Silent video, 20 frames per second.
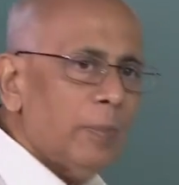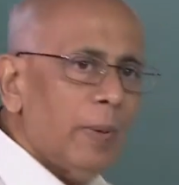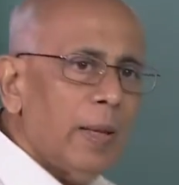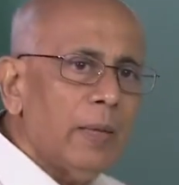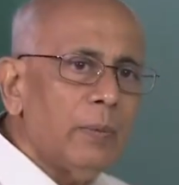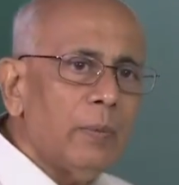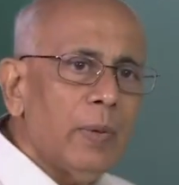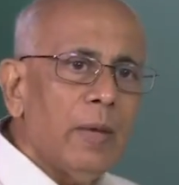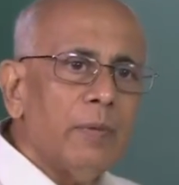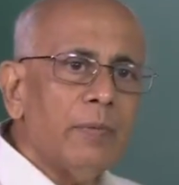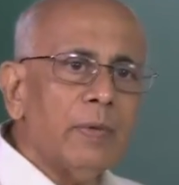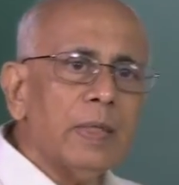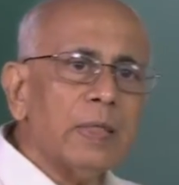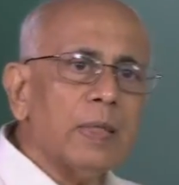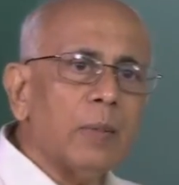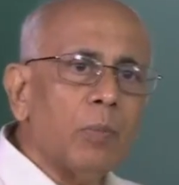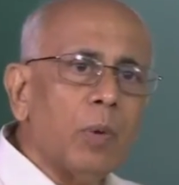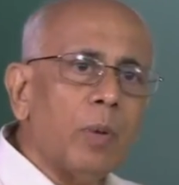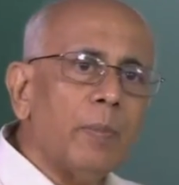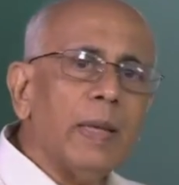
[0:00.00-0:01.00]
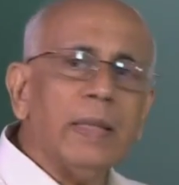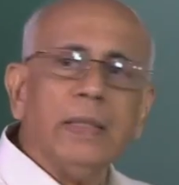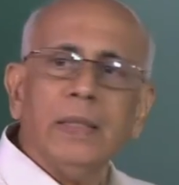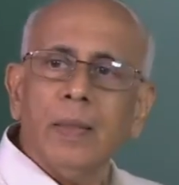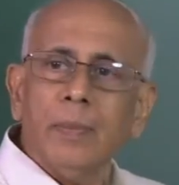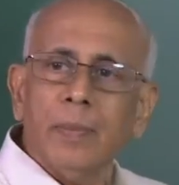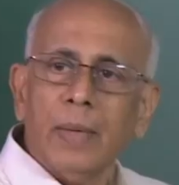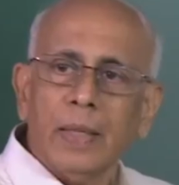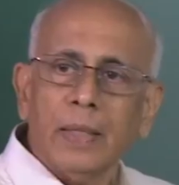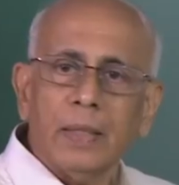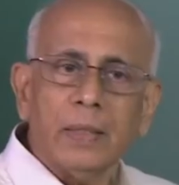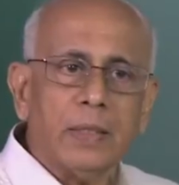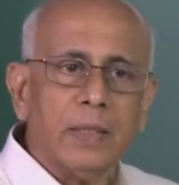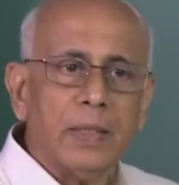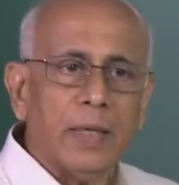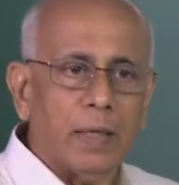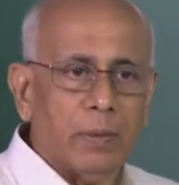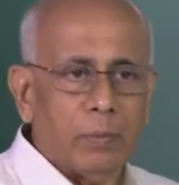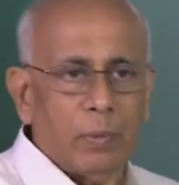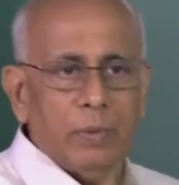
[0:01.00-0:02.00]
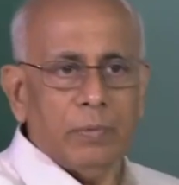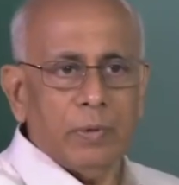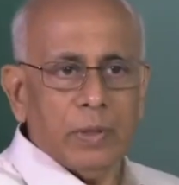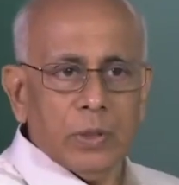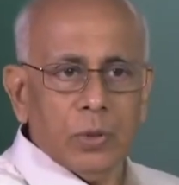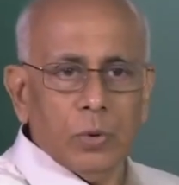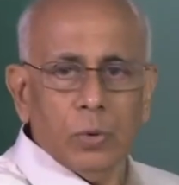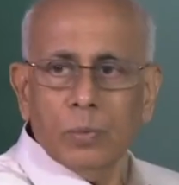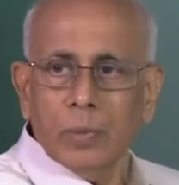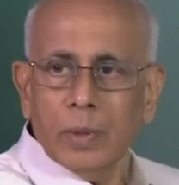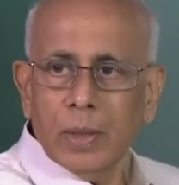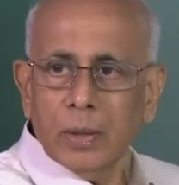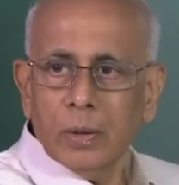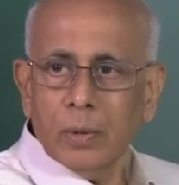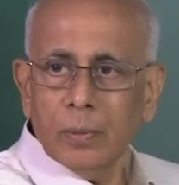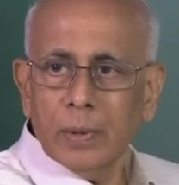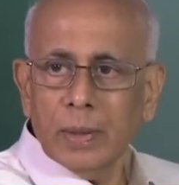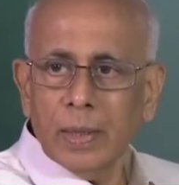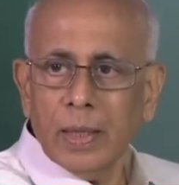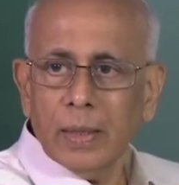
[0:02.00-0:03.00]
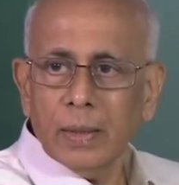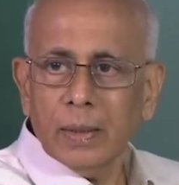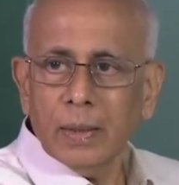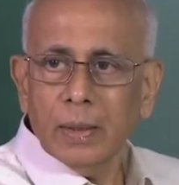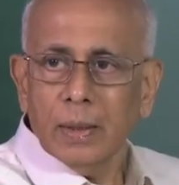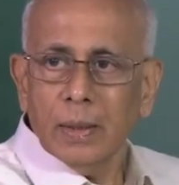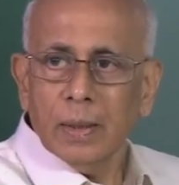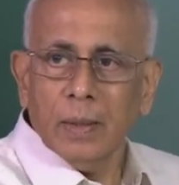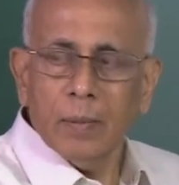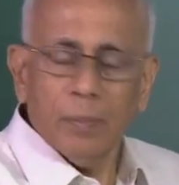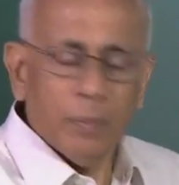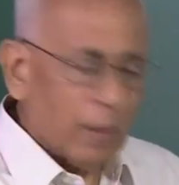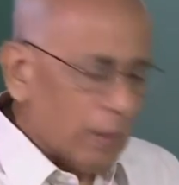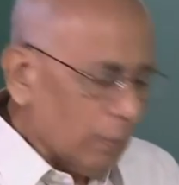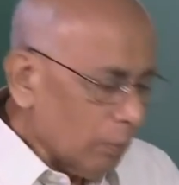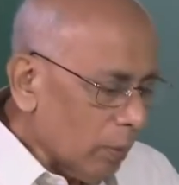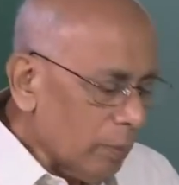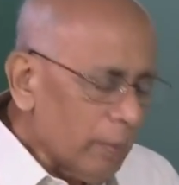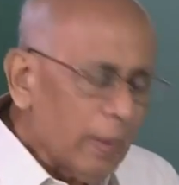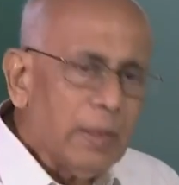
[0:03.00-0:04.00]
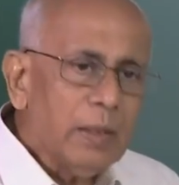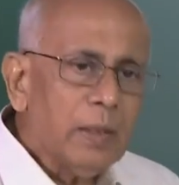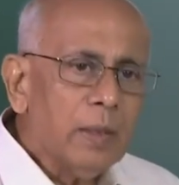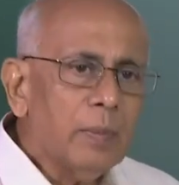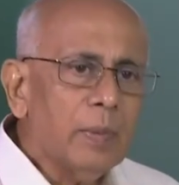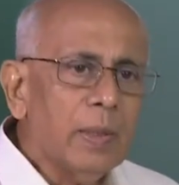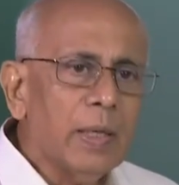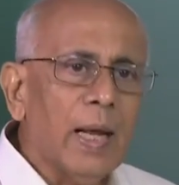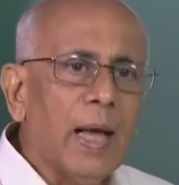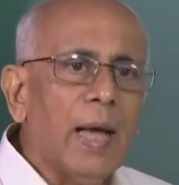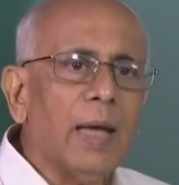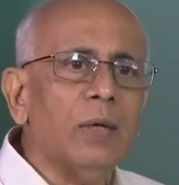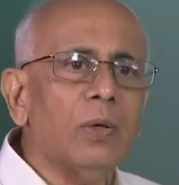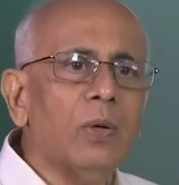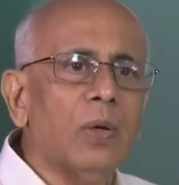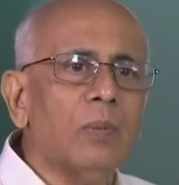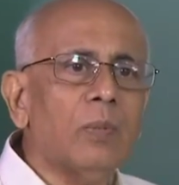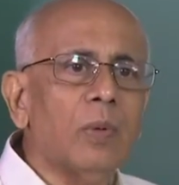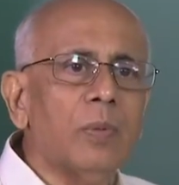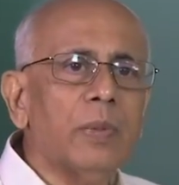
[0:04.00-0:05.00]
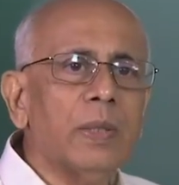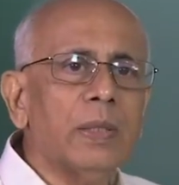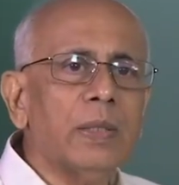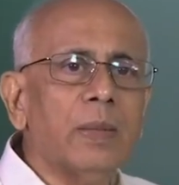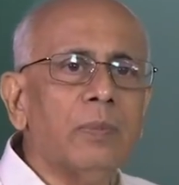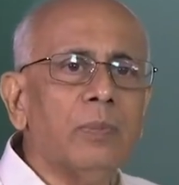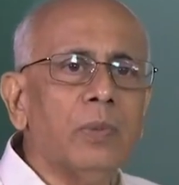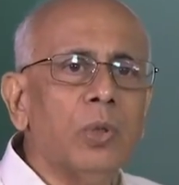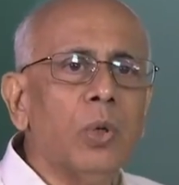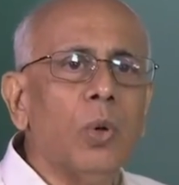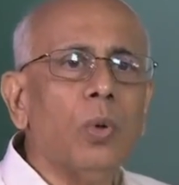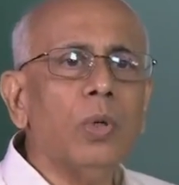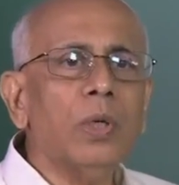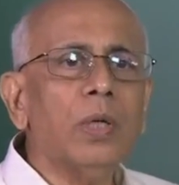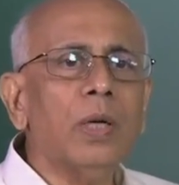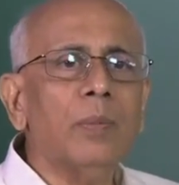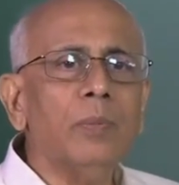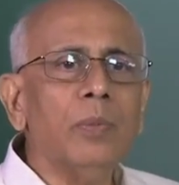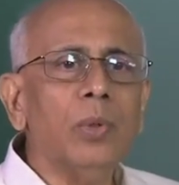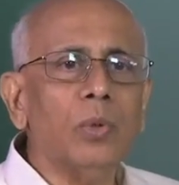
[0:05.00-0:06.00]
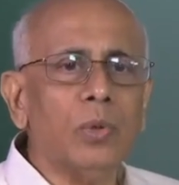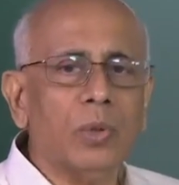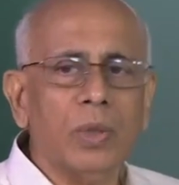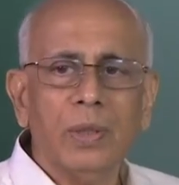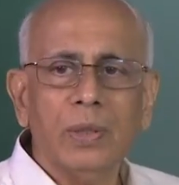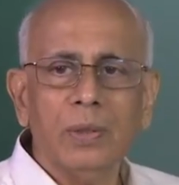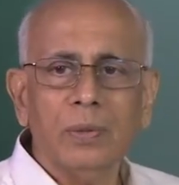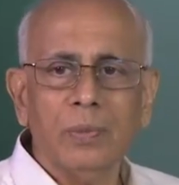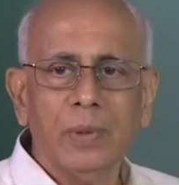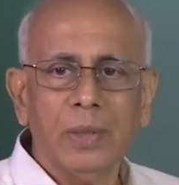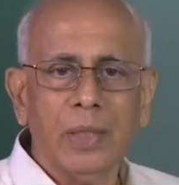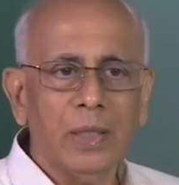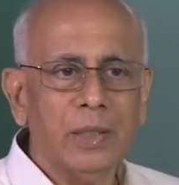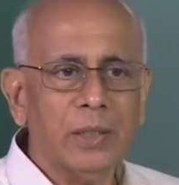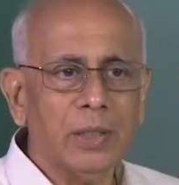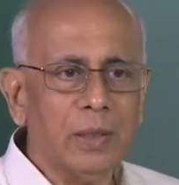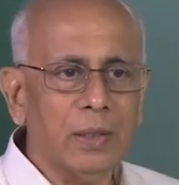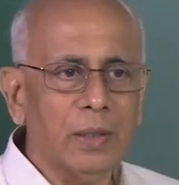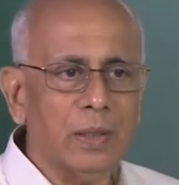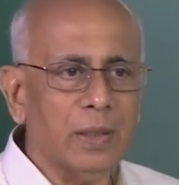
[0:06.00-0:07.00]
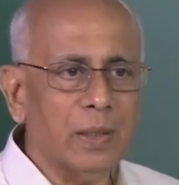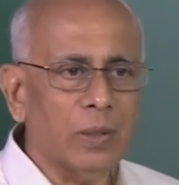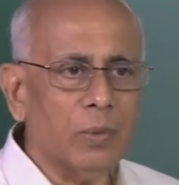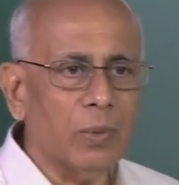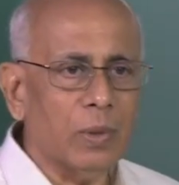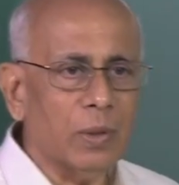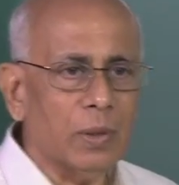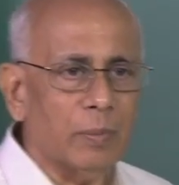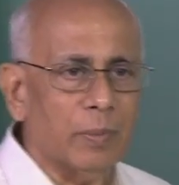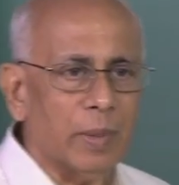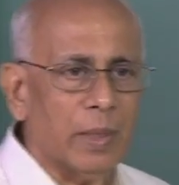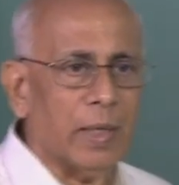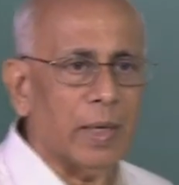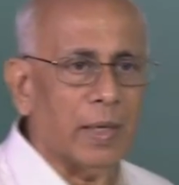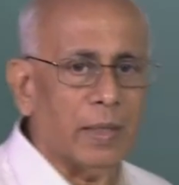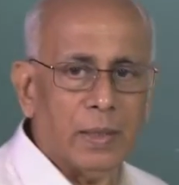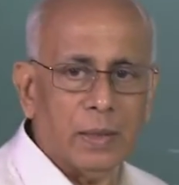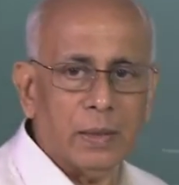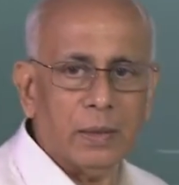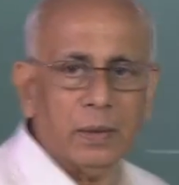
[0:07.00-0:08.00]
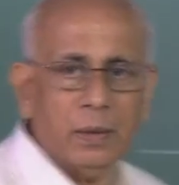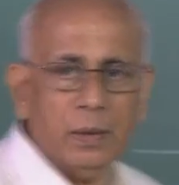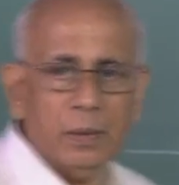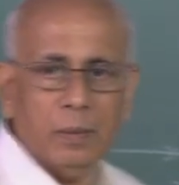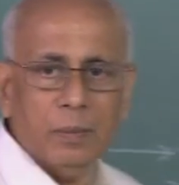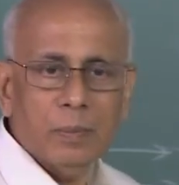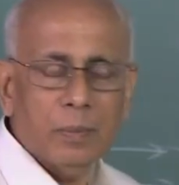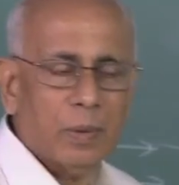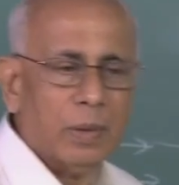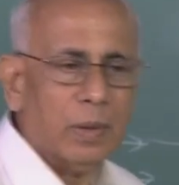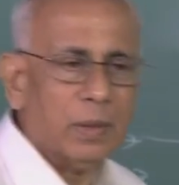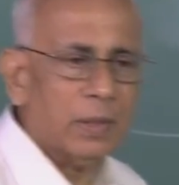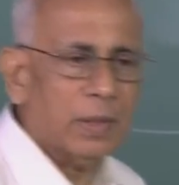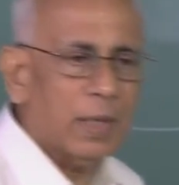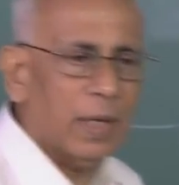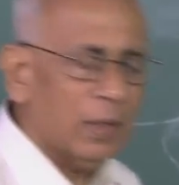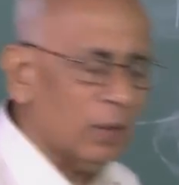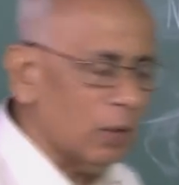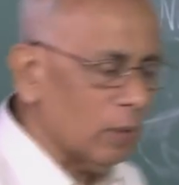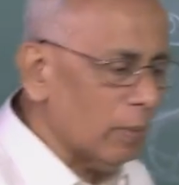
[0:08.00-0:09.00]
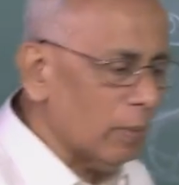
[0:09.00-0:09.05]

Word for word: plane wave is a momentum eigenstate we have assumed it to be that but momentum and angular momentum do not commute with each other in quantum mechanics because the angular